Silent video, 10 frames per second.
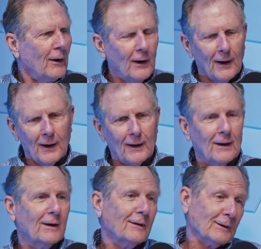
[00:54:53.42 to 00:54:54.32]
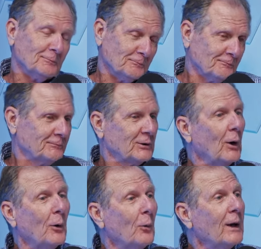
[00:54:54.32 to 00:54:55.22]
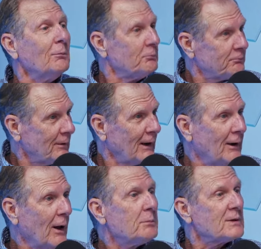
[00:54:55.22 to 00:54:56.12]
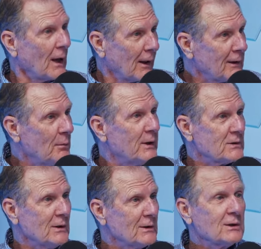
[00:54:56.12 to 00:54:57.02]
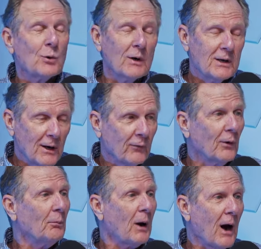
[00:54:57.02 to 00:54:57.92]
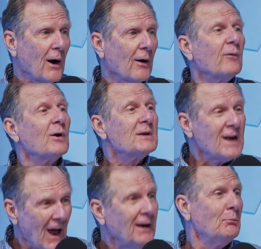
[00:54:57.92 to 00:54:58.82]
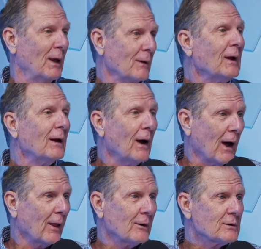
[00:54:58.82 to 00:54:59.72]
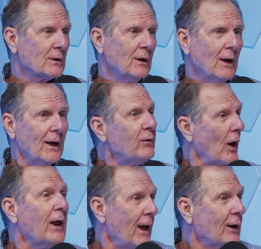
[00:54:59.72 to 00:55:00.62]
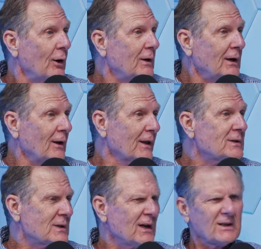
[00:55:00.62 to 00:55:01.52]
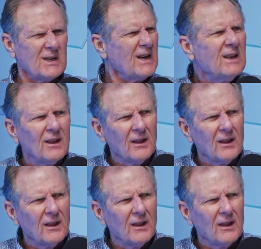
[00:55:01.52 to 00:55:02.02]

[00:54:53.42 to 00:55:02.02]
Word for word: And so we ended up selling the business to a different buyer for $10 million. Yep. He thought he had a good deal at $6 million. He